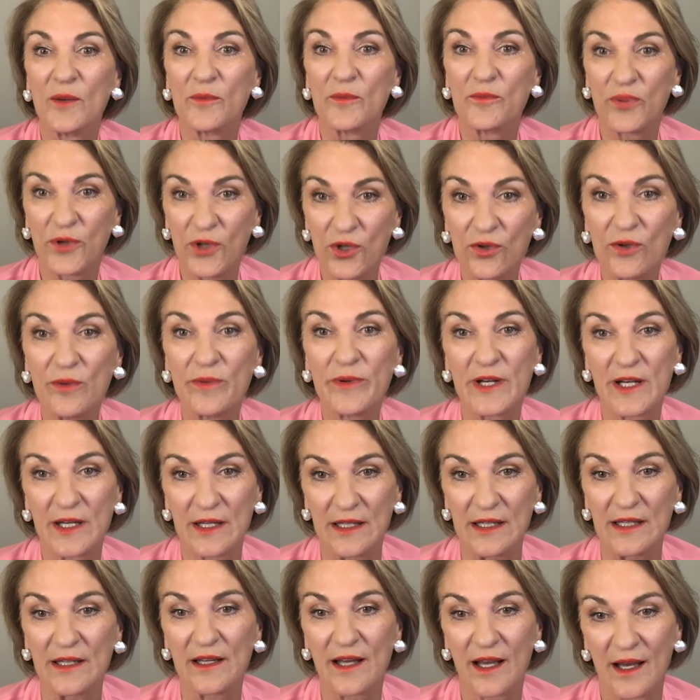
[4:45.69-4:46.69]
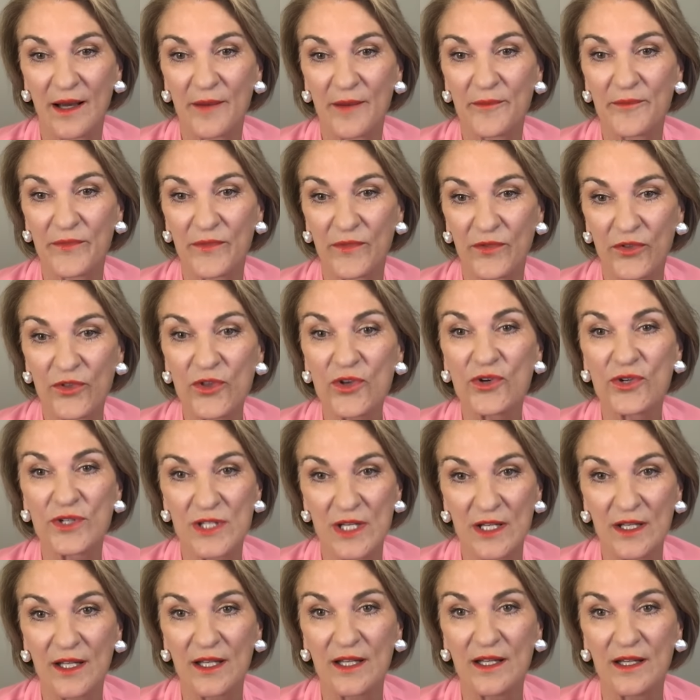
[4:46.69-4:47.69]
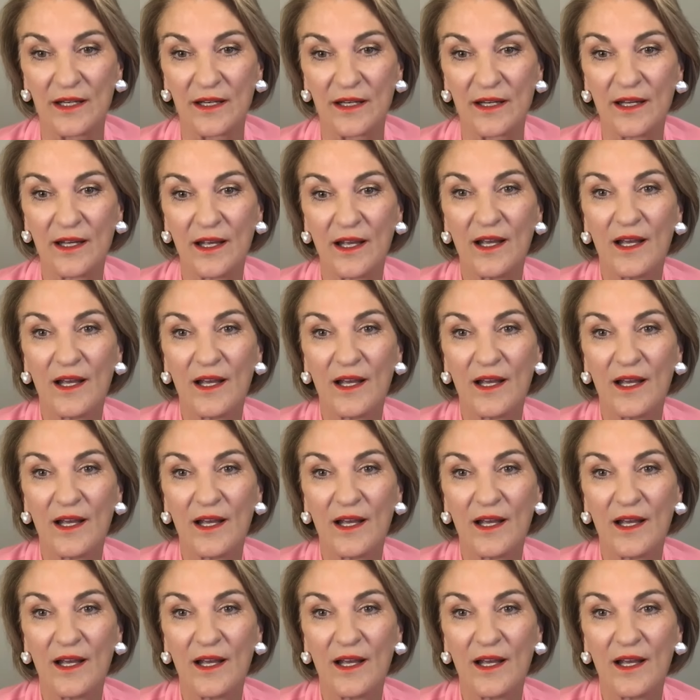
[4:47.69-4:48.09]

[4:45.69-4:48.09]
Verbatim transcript: puberty, um, thirteen.